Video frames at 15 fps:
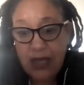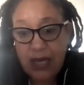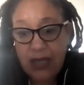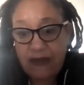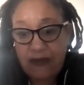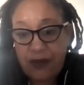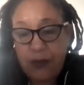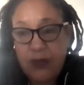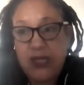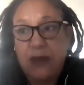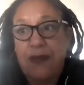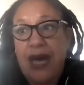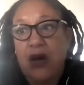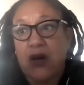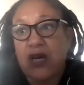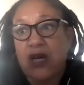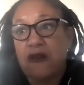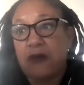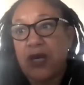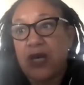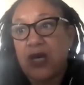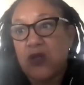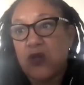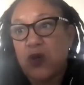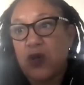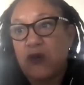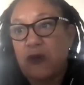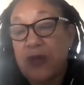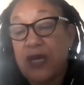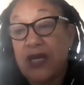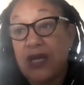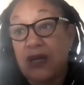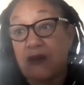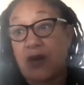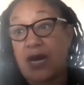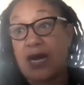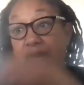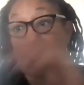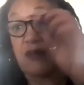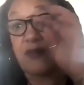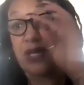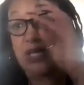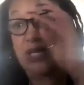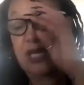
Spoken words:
And the film is about government control over media, right?